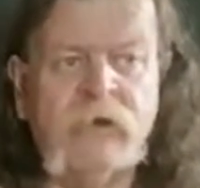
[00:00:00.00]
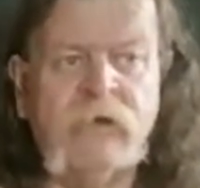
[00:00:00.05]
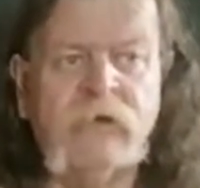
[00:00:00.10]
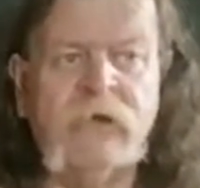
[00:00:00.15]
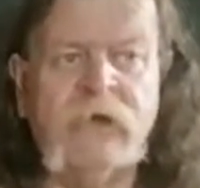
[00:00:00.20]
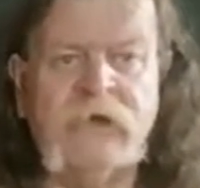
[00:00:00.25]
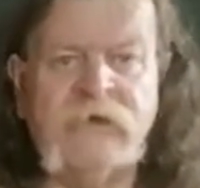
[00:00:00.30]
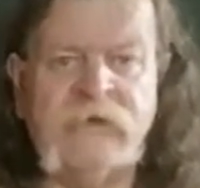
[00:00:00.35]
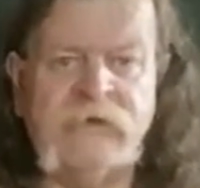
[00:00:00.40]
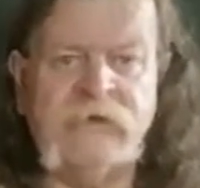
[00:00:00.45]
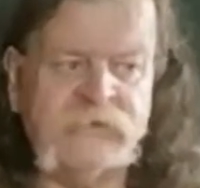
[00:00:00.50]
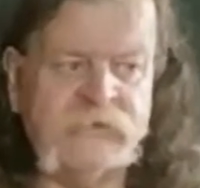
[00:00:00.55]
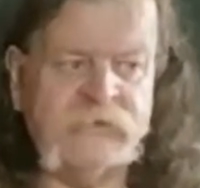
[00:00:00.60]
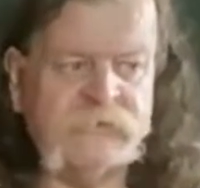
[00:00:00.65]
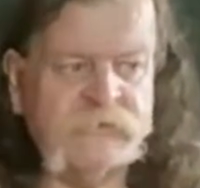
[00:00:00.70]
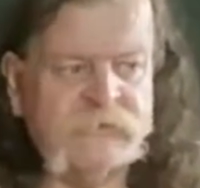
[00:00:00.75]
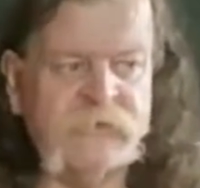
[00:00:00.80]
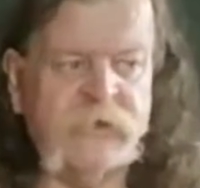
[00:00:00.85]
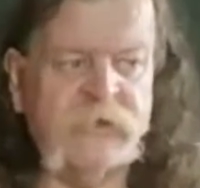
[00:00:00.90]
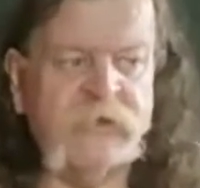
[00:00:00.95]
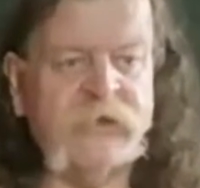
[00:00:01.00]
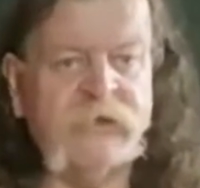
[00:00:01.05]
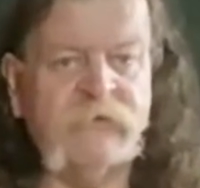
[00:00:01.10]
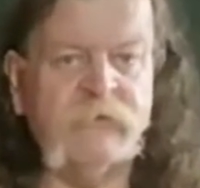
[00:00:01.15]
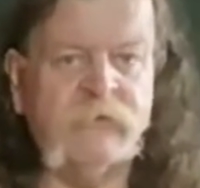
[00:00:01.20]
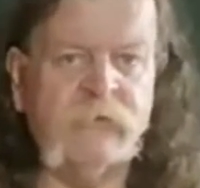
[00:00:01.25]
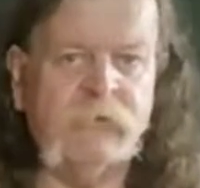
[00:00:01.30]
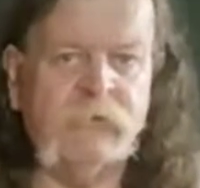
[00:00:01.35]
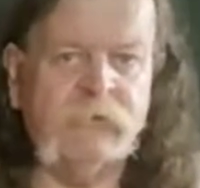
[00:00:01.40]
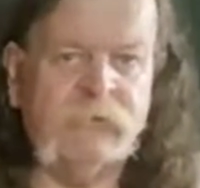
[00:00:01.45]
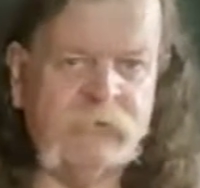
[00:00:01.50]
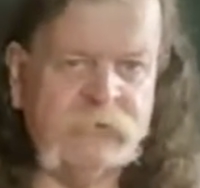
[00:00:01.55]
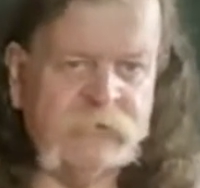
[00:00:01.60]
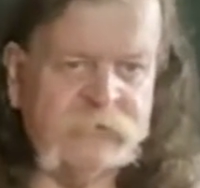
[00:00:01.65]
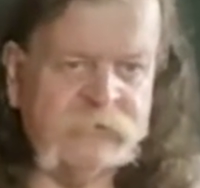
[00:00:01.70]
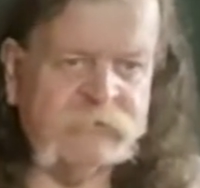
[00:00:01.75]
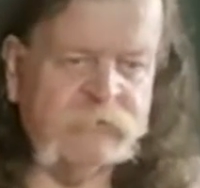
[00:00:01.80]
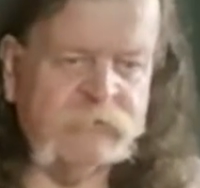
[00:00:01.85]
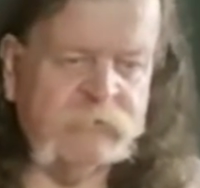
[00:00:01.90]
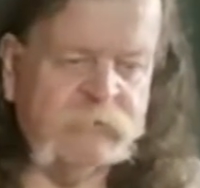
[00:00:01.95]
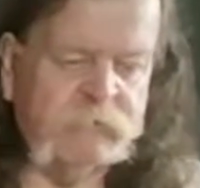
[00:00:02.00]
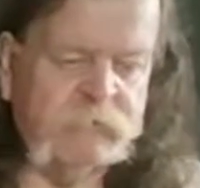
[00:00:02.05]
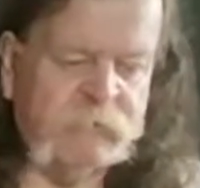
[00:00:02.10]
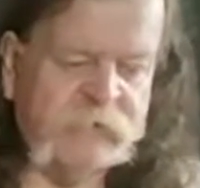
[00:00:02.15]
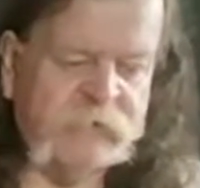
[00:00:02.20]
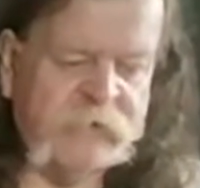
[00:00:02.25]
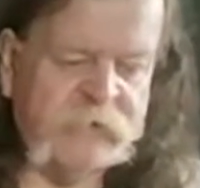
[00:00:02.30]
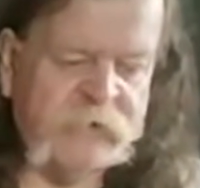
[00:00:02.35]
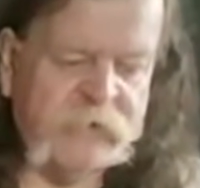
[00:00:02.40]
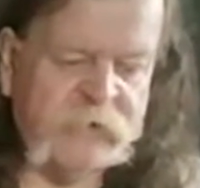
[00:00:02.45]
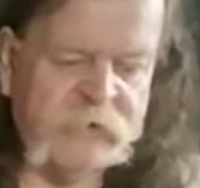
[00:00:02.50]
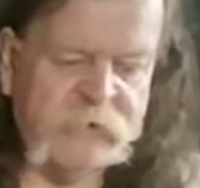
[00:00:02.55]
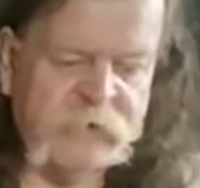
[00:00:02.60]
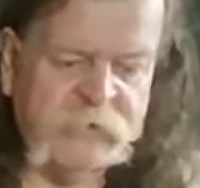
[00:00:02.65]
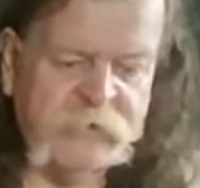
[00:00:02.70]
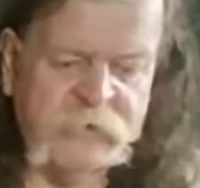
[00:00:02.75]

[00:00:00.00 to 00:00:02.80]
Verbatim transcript: ladies of uh, ill repute would be there,